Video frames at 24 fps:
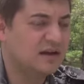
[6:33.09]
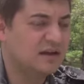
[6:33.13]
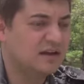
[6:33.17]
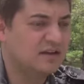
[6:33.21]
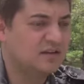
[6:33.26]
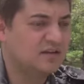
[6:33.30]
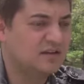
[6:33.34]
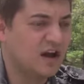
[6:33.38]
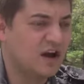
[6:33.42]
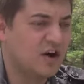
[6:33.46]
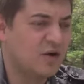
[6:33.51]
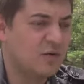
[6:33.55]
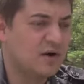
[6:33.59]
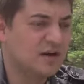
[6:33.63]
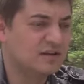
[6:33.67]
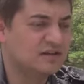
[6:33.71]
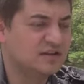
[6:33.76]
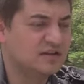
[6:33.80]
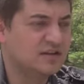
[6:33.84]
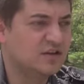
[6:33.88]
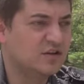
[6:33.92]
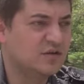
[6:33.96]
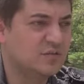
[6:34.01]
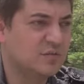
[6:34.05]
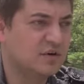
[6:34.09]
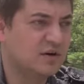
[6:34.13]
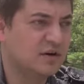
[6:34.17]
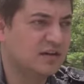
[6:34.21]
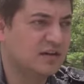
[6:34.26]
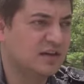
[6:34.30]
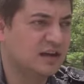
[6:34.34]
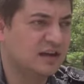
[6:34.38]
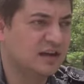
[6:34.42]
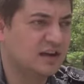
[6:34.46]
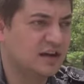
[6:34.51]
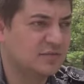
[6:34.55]
There's always a new
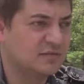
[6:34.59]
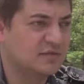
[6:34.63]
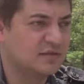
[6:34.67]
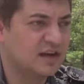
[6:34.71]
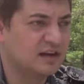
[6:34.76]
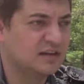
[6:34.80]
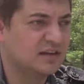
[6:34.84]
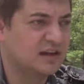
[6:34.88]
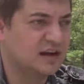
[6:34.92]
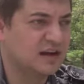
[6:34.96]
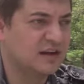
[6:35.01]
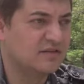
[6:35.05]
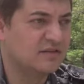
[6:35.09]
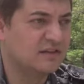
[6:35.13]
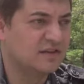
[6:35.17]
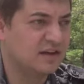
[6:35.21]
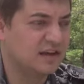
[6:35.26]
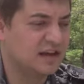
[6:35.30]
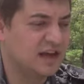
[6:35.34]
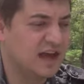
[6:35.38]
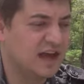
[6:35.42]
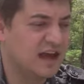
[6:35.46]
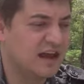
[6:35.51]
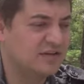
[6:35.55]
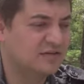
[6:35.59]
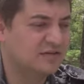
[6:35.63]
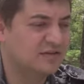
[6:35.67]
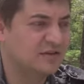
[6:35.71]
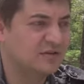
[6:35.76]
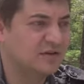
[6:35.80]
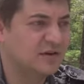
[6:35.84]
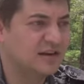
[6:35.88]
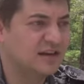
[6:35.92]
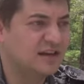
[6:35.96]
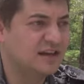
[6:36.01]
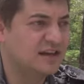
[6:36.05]
book that comes out that I feel like I have to
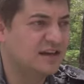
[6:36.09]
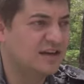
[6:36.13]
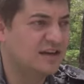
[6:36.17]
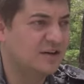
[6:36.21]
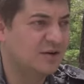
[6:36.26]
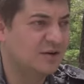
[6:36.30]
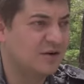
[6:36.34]
read,